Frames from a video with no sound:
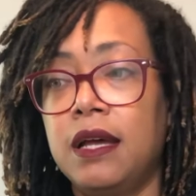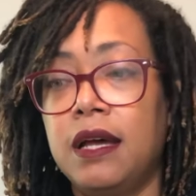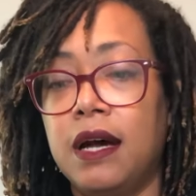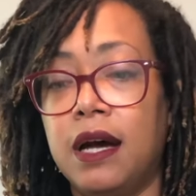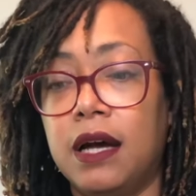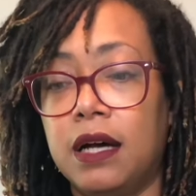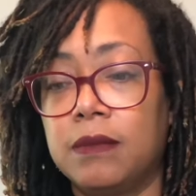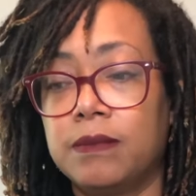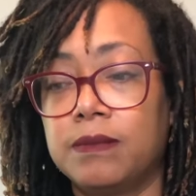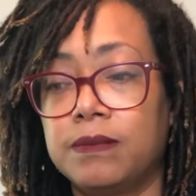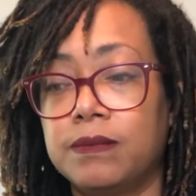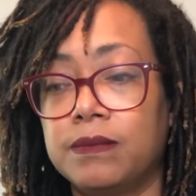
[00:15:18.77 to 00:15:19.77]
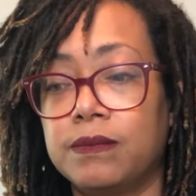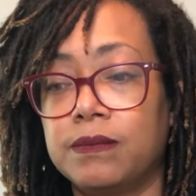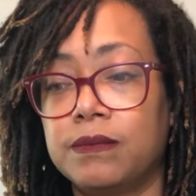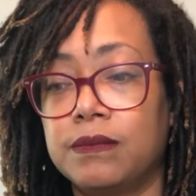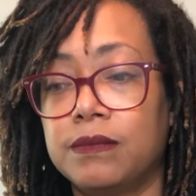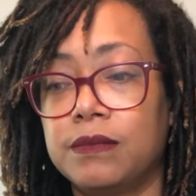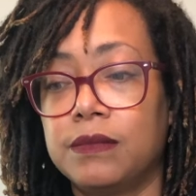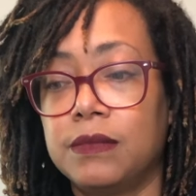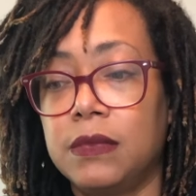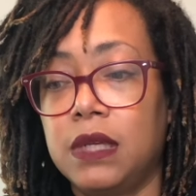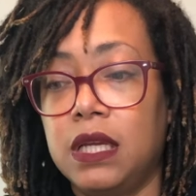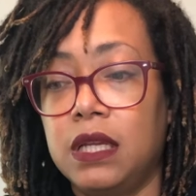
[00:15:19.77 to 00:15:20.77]
Um,
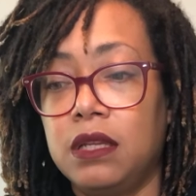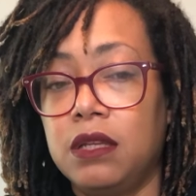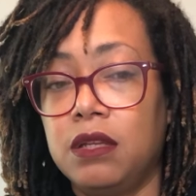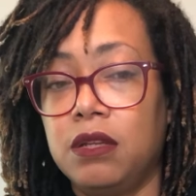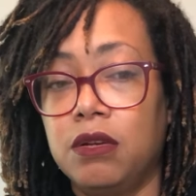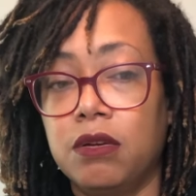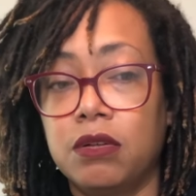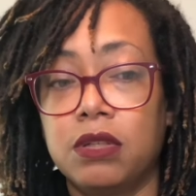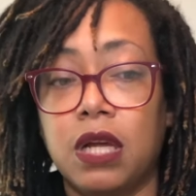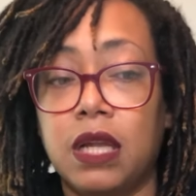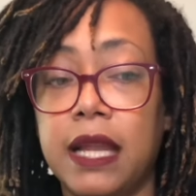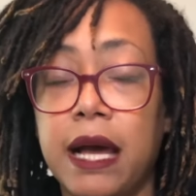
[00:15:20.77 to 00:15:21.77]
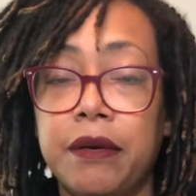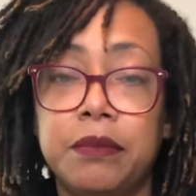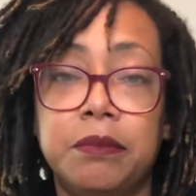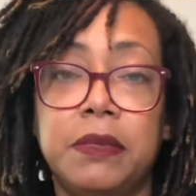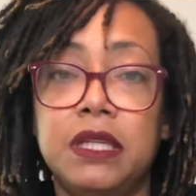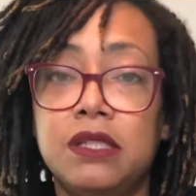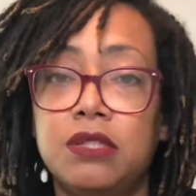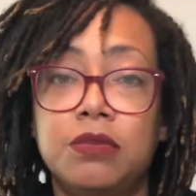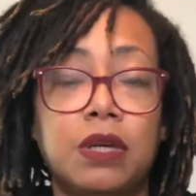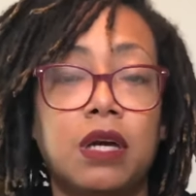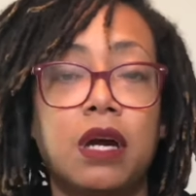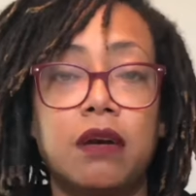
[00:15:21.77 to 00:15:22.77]
and you're allowing me to
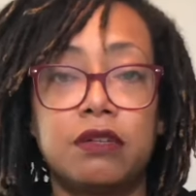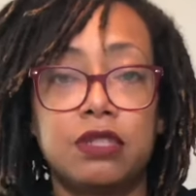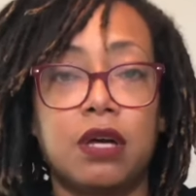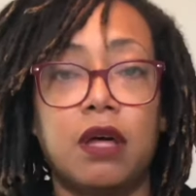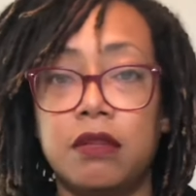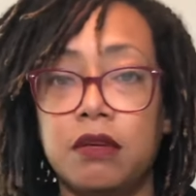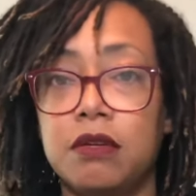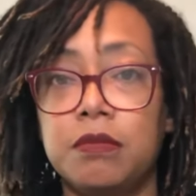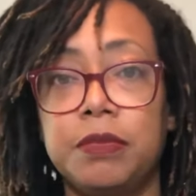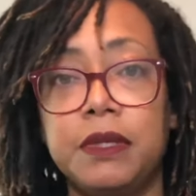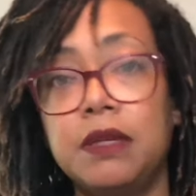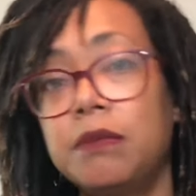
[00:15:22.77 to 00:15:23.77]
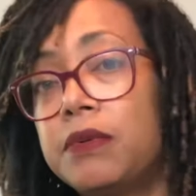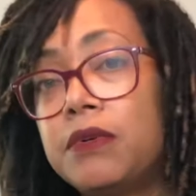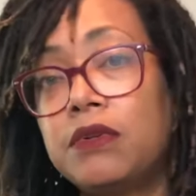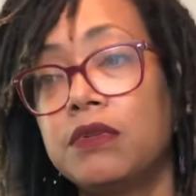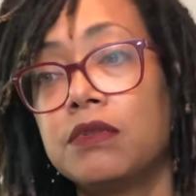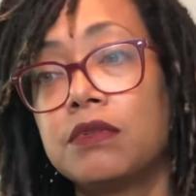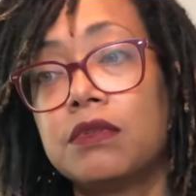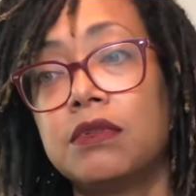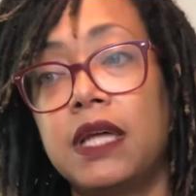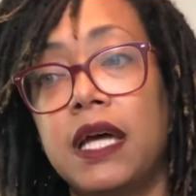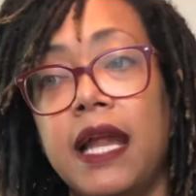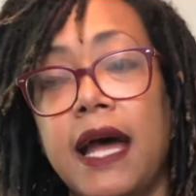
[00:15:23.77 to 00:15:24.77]
encourage other people
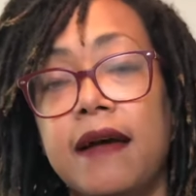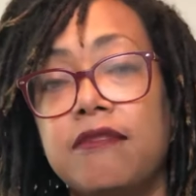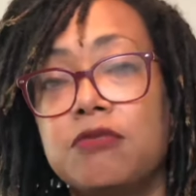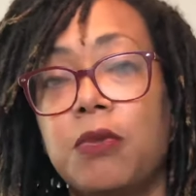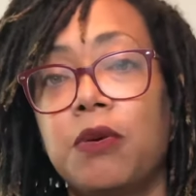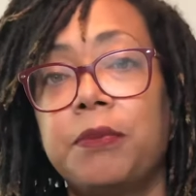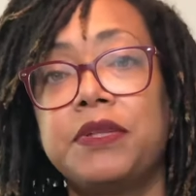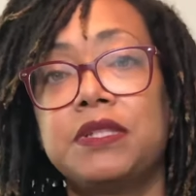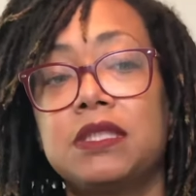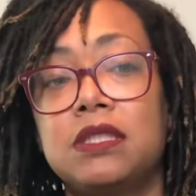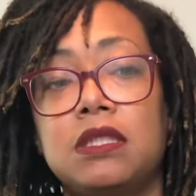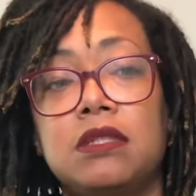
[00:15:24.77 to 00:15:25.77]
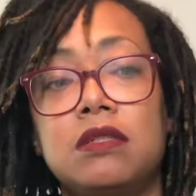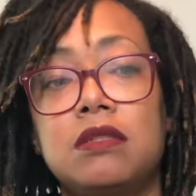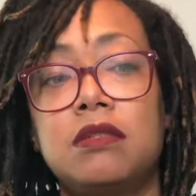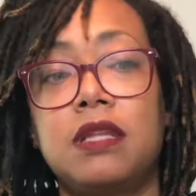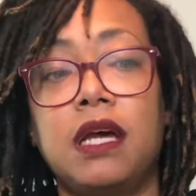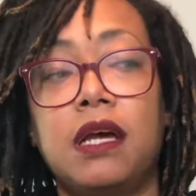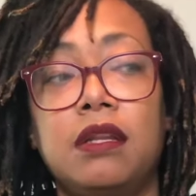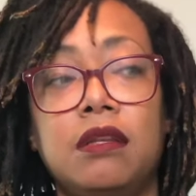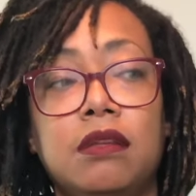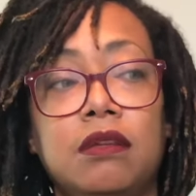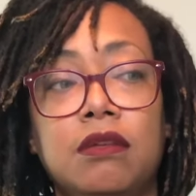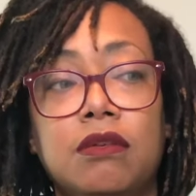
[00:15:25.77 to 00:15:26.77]
that have small businesses that,
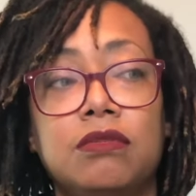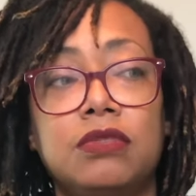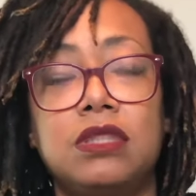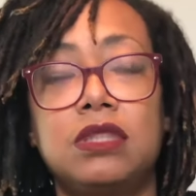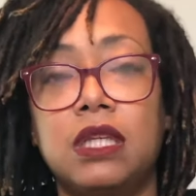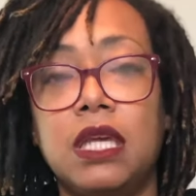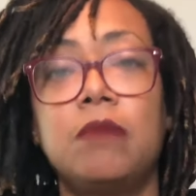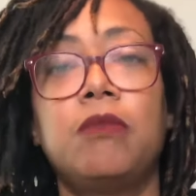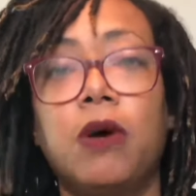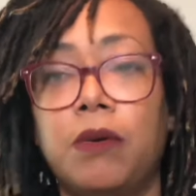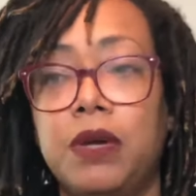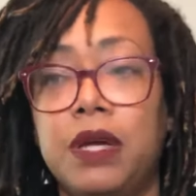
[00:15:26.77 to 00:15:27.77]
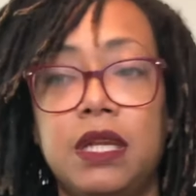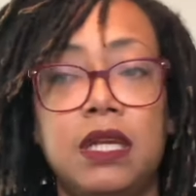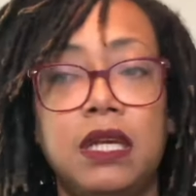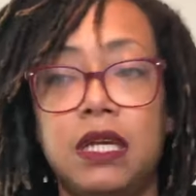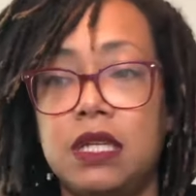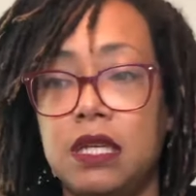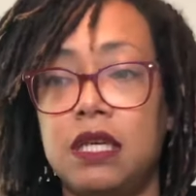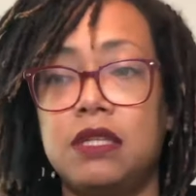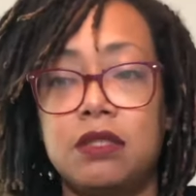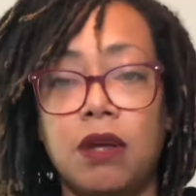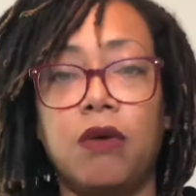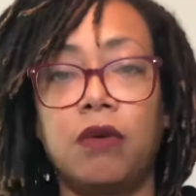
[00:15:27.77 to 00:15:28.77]
just to keep going. It's
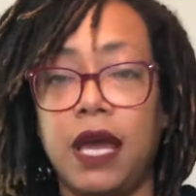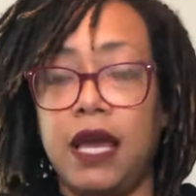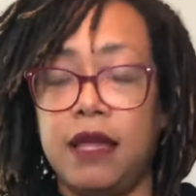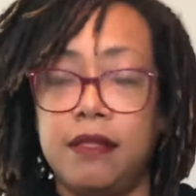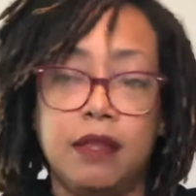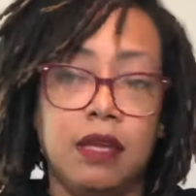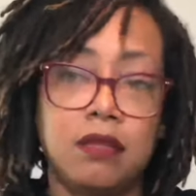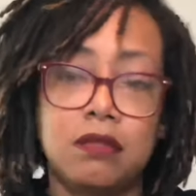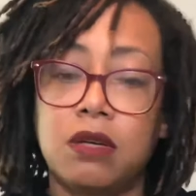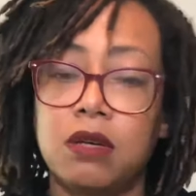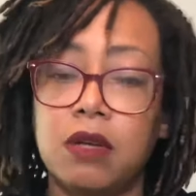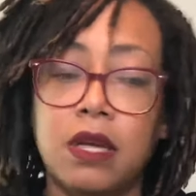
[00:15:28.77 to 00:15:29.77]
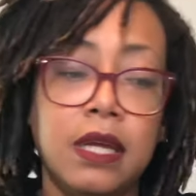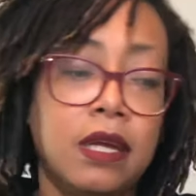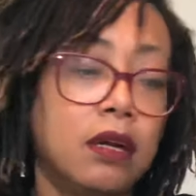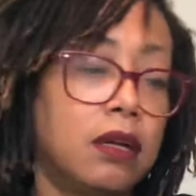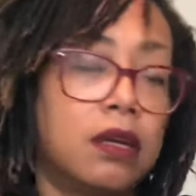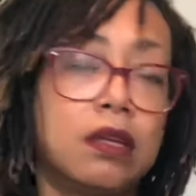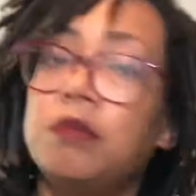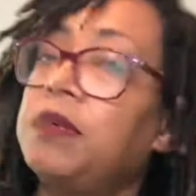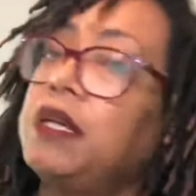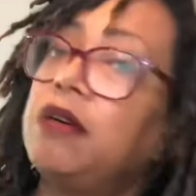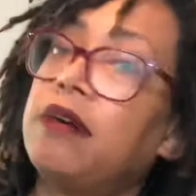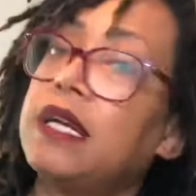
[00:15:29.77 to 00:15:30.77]
okay. Things are gonna be
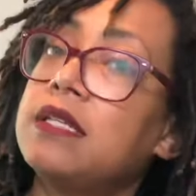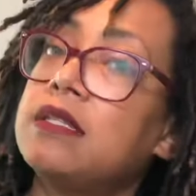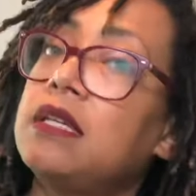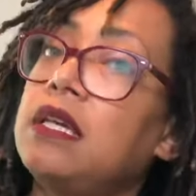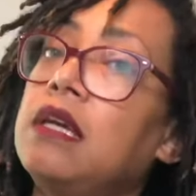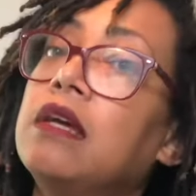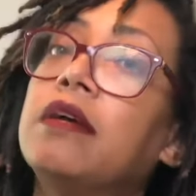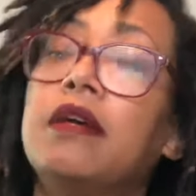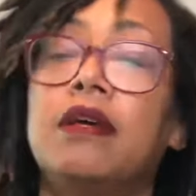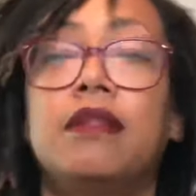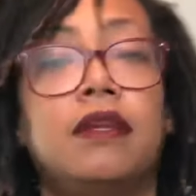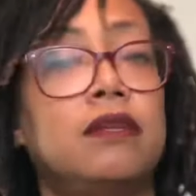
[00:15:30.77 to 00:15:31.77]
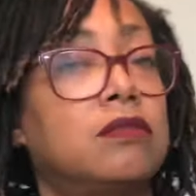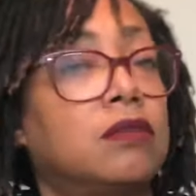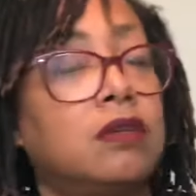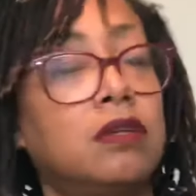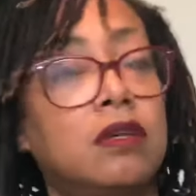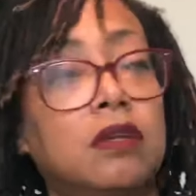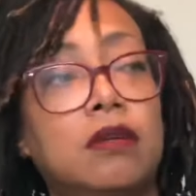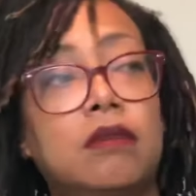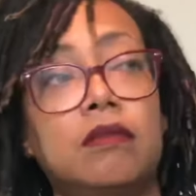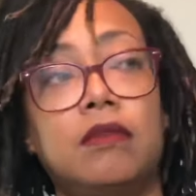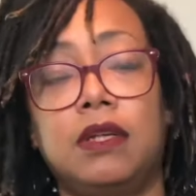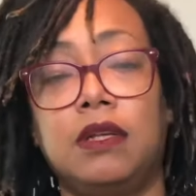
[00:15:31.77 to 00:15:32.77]
crazy. Things are gonna,
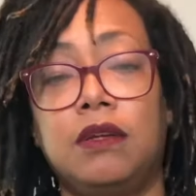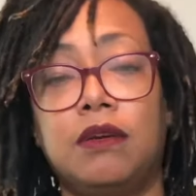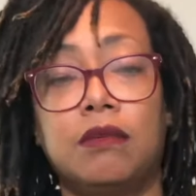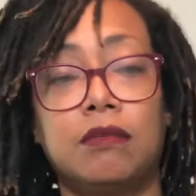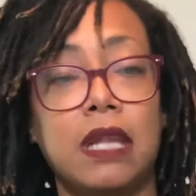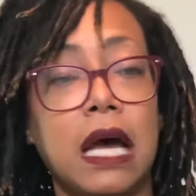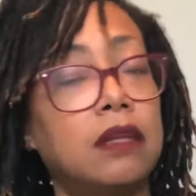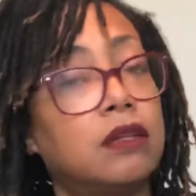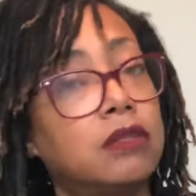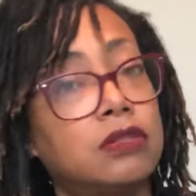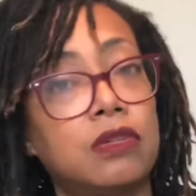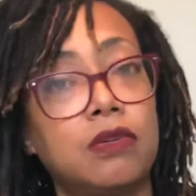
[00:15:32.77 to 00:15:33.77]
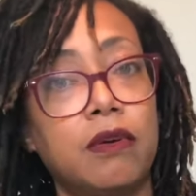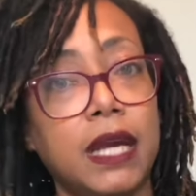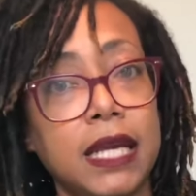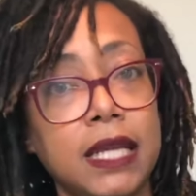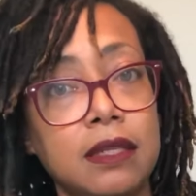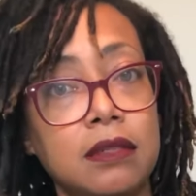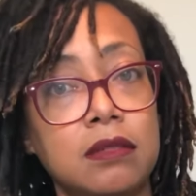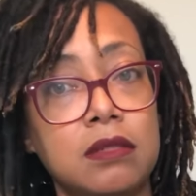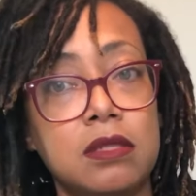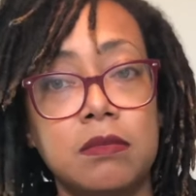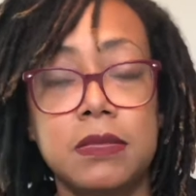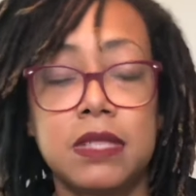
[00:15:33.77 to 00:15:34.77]
not look so great
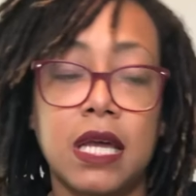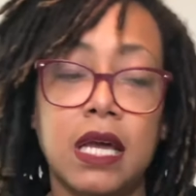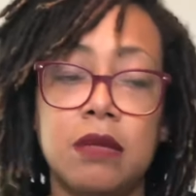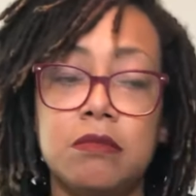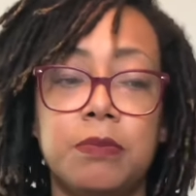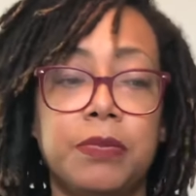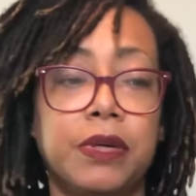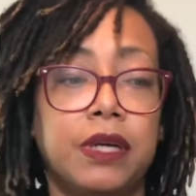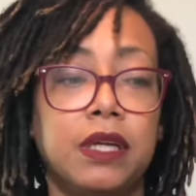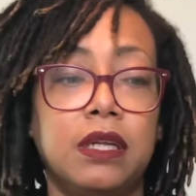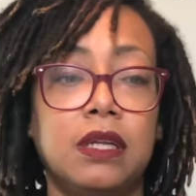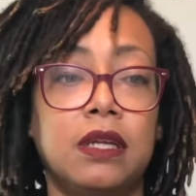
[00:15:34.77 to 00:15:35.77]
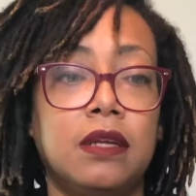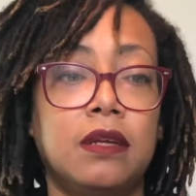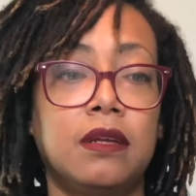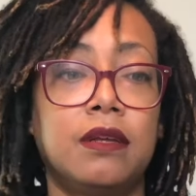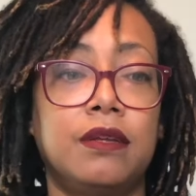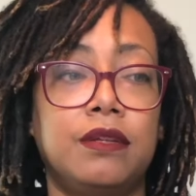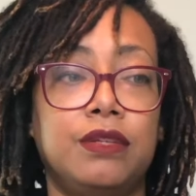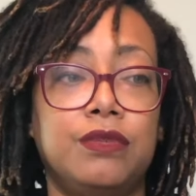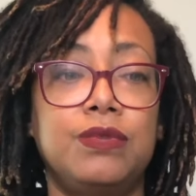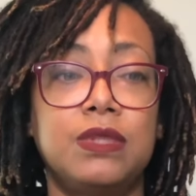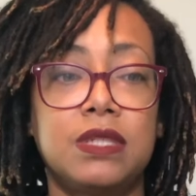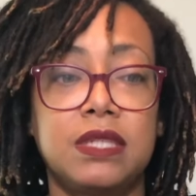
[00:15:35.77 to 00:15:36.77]
sometimes, but you
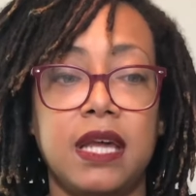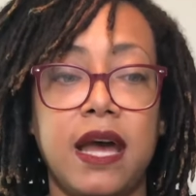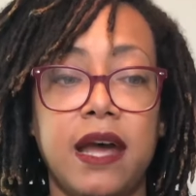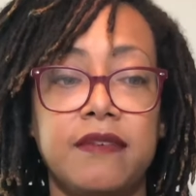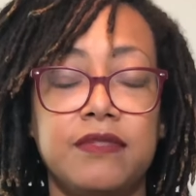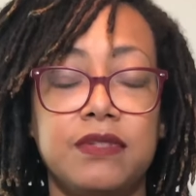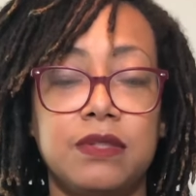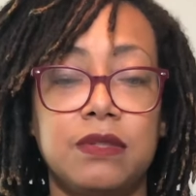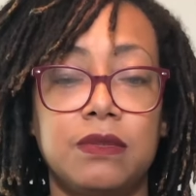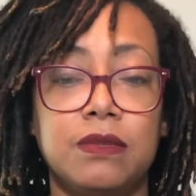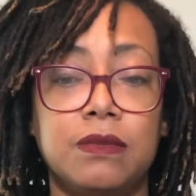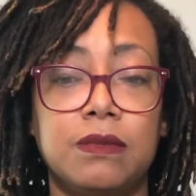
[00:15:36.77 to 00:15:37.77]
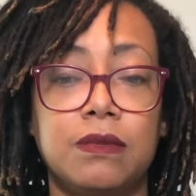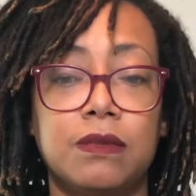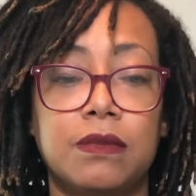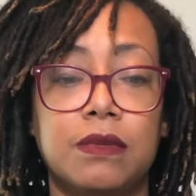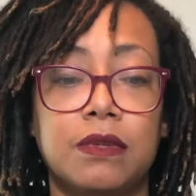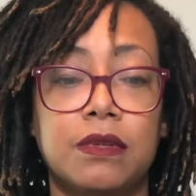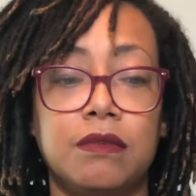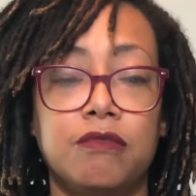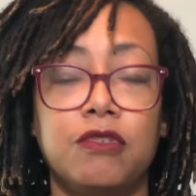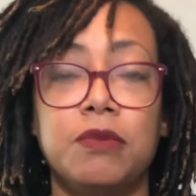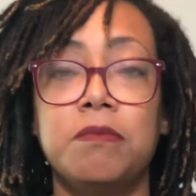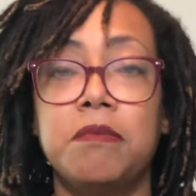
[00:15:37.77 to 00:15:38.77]
just have to
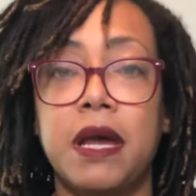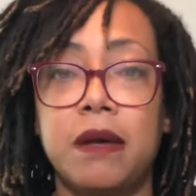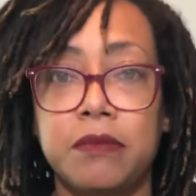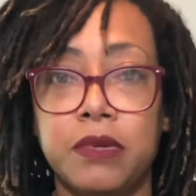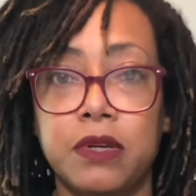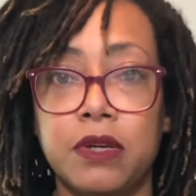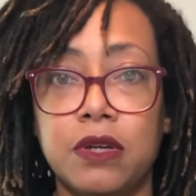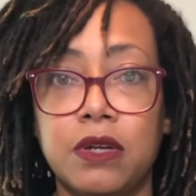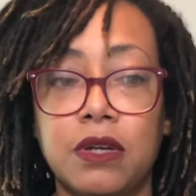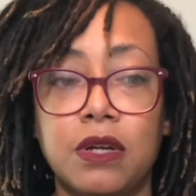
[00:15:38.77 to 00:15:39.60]
remember